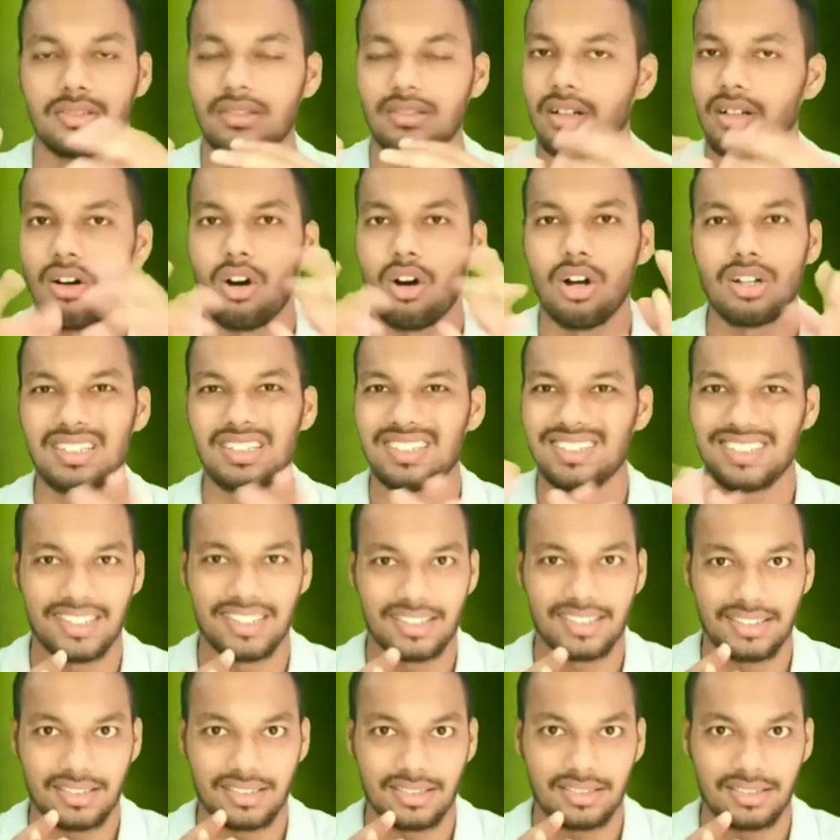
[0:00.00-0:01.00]
all these
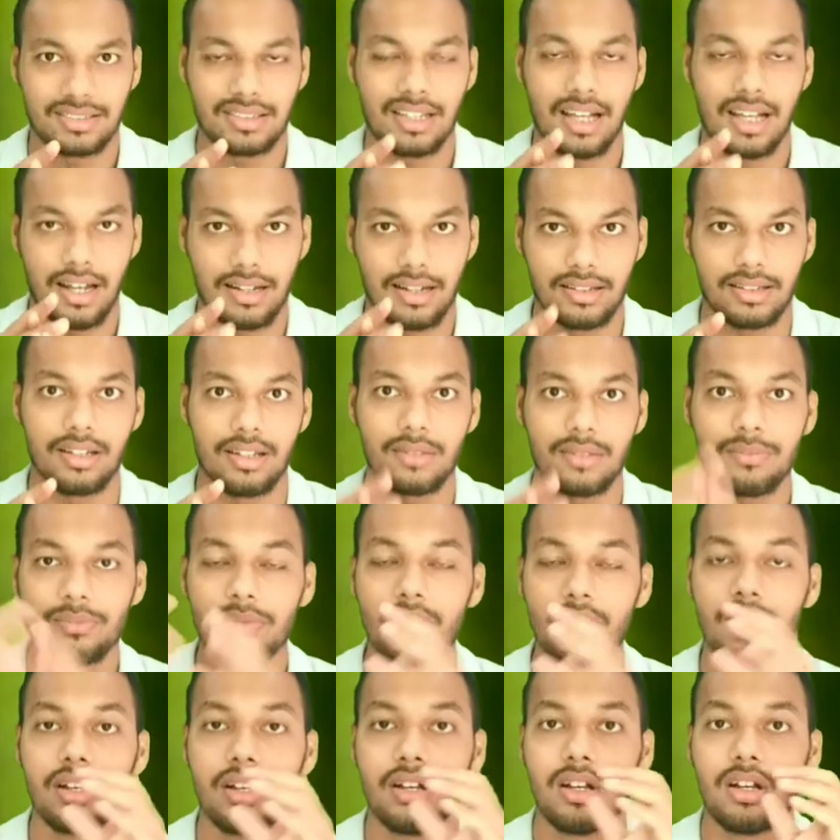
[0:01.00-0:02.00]
things are there.
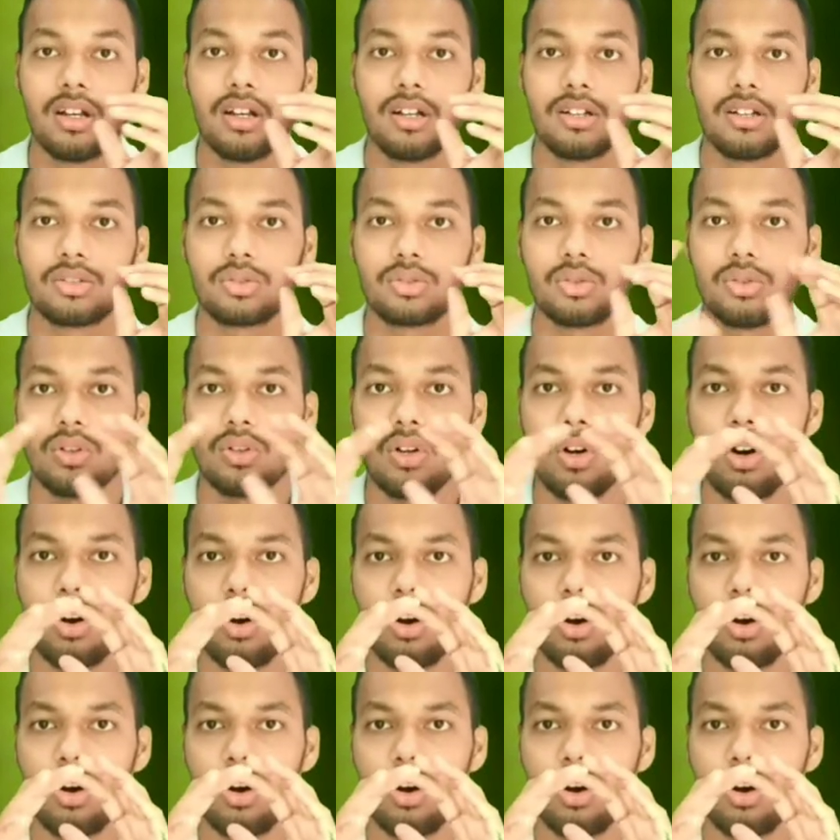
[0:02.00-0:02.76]
So